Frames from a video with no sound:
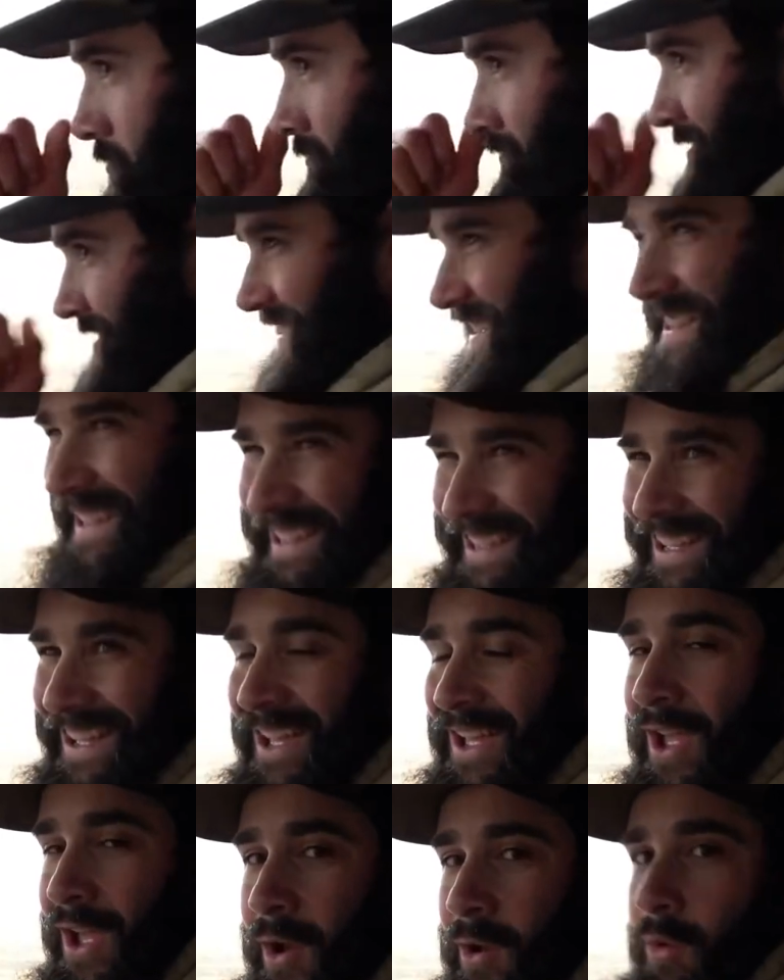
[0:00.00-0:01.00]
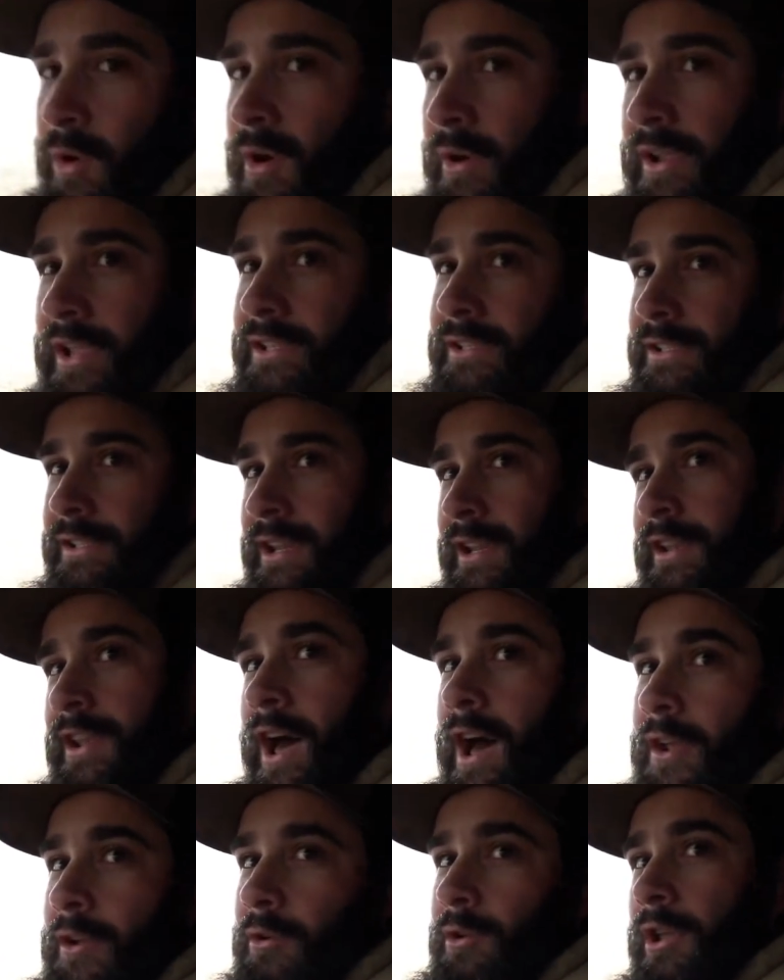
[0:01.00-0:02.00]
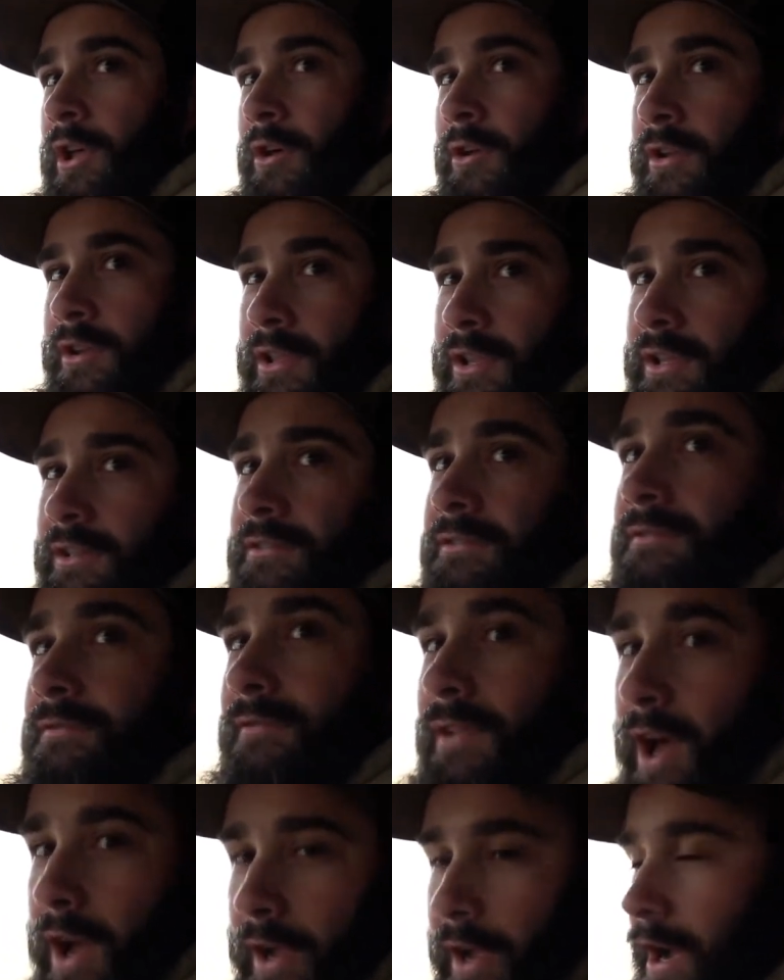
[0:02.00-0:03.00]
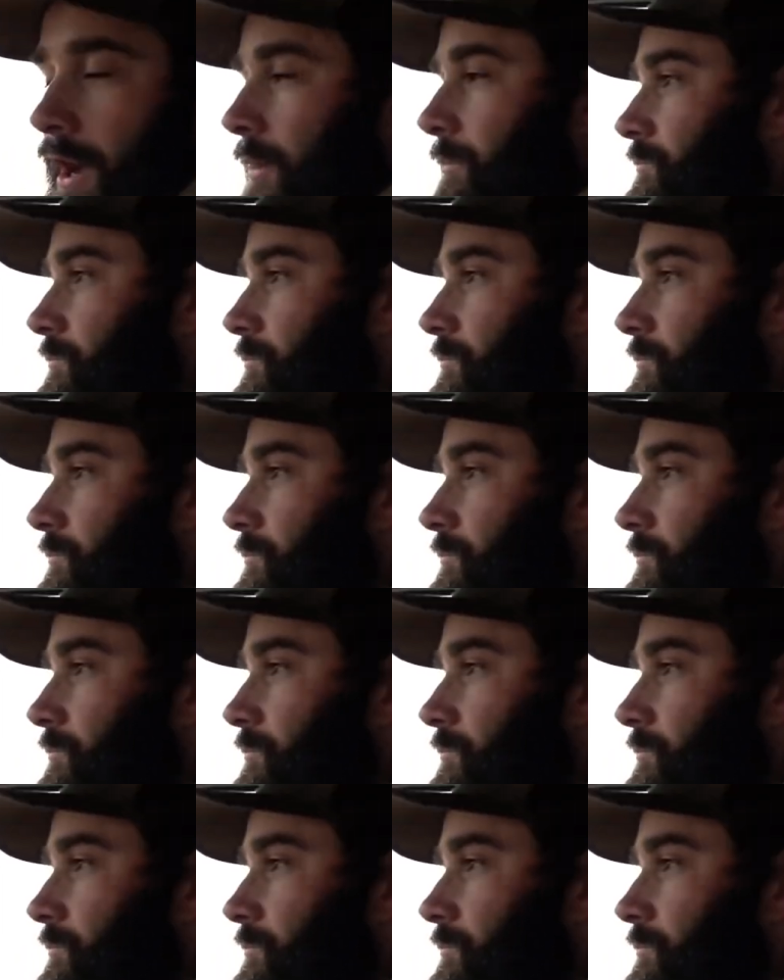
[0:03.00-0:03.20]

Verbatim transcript: you only had one shot in? Well, because it didn't auto load. It hung up.